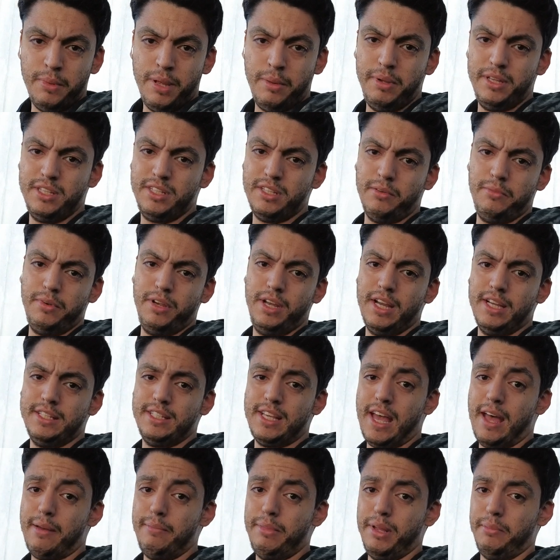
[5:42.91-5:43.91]
Maybe some of you
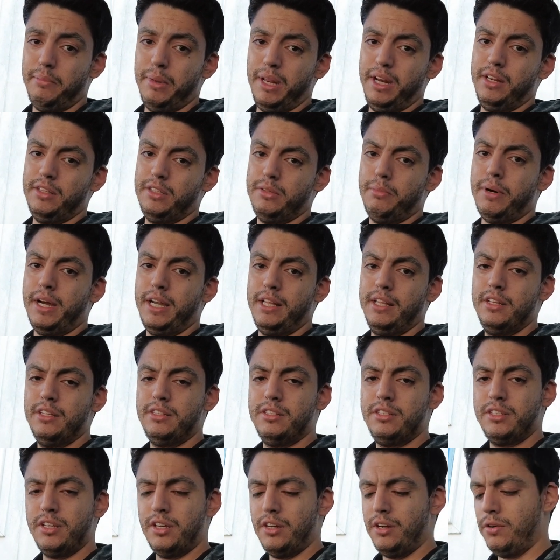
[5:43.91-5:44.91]
guys have been meaning to buy
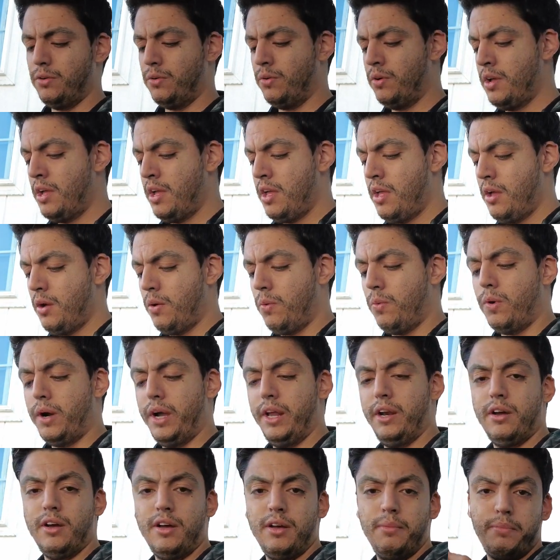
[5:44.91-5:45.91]
this, so
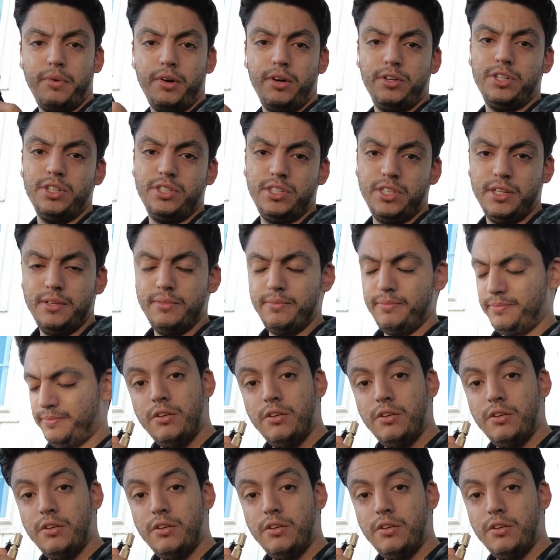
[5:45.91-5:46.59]
why not purchase it?